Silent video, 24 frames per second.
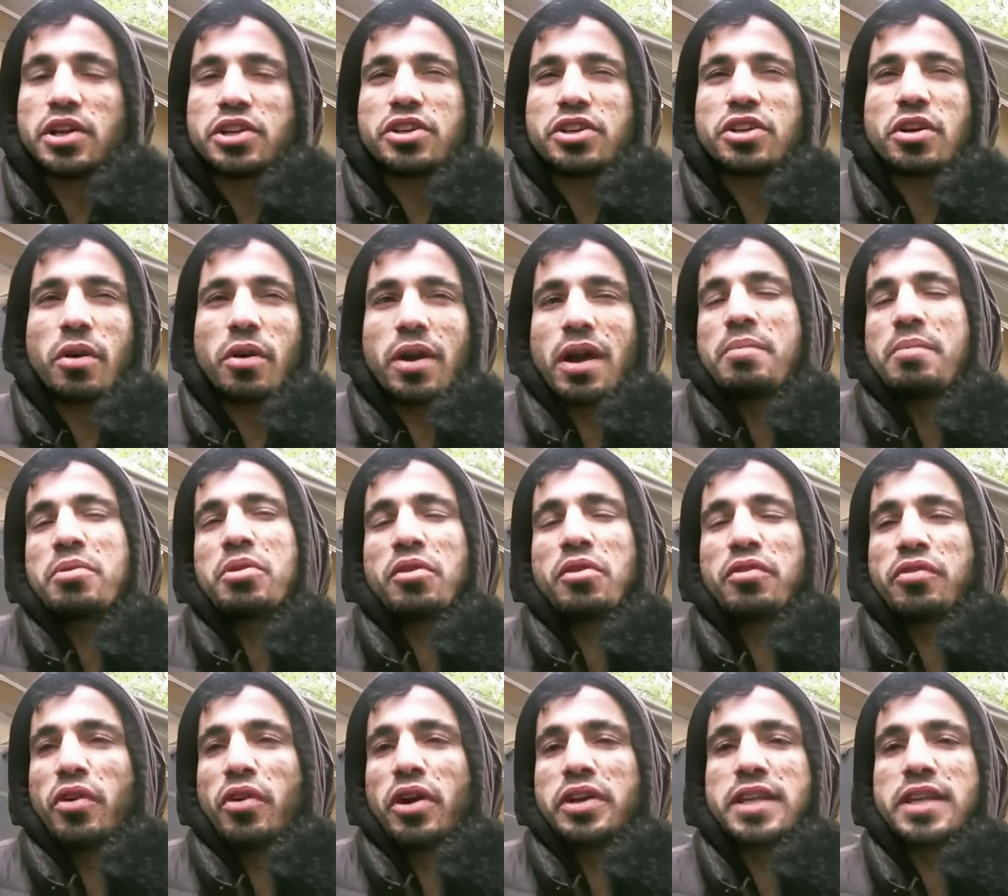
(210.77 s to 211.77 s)
You know what? I'm gonna
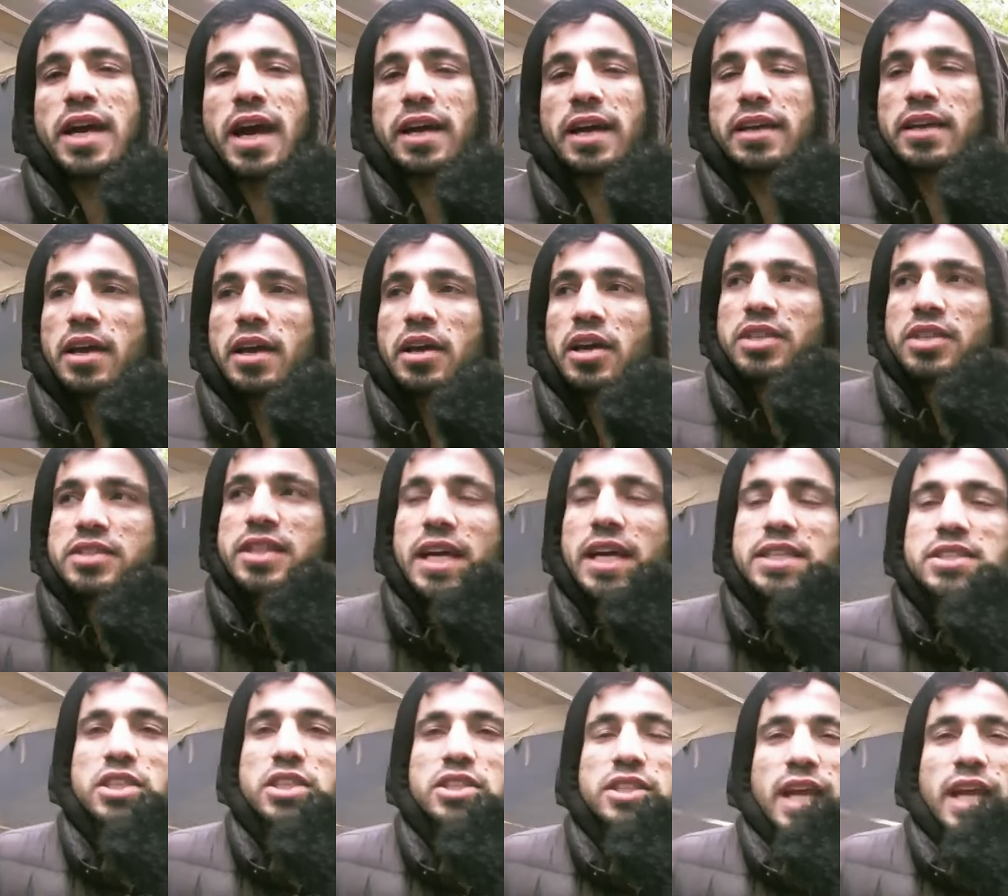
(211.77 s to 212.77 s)
avoid that because
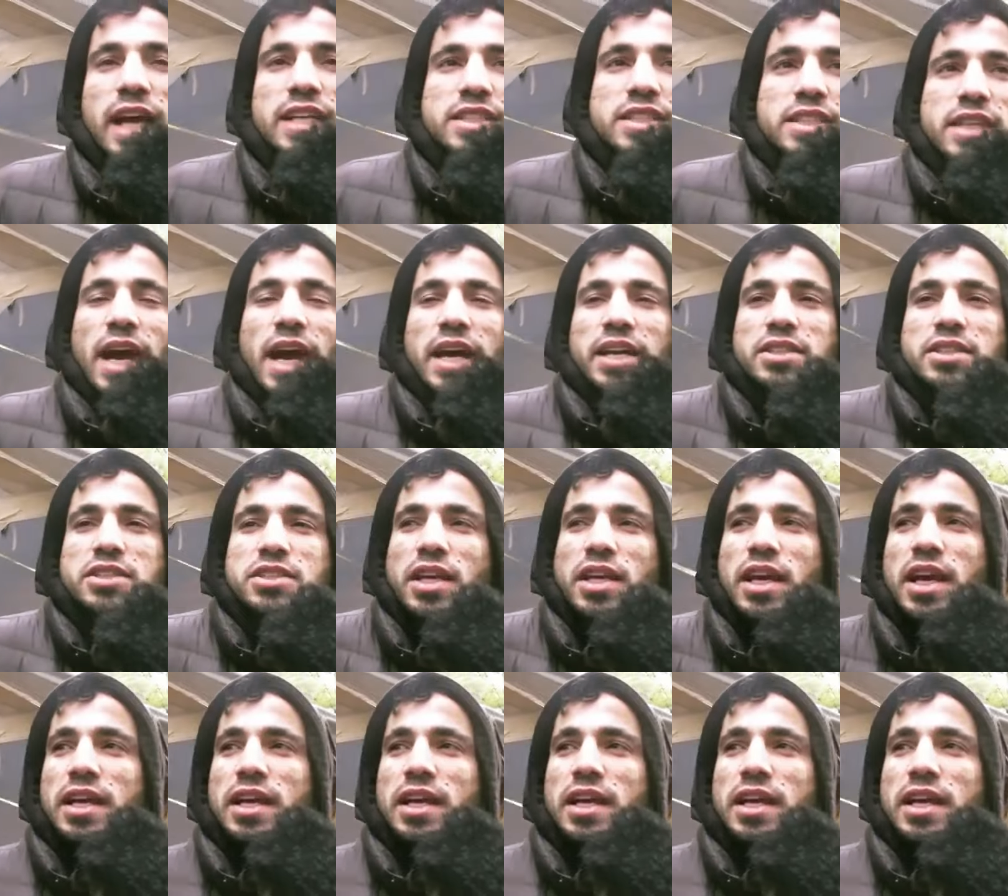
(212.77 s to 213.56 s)
that's the that's the kind of